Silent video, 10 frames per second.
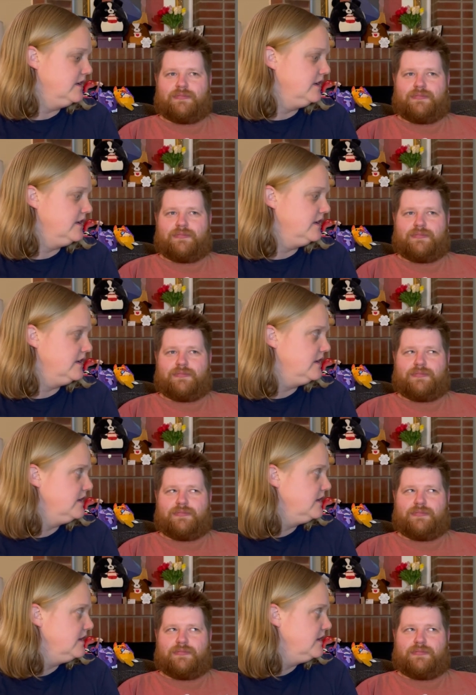
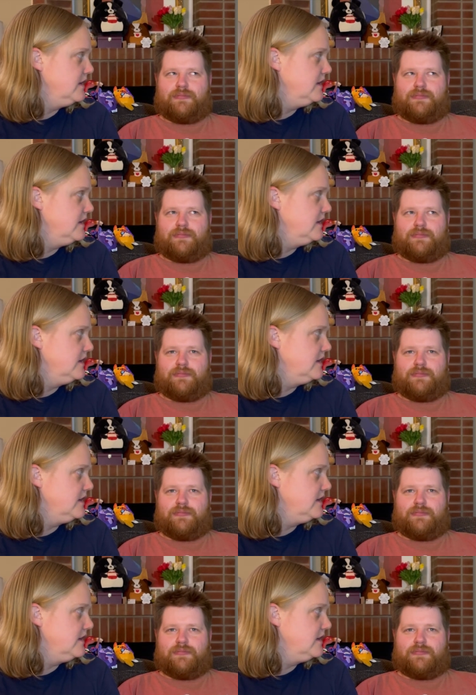No one is speaking in this clip.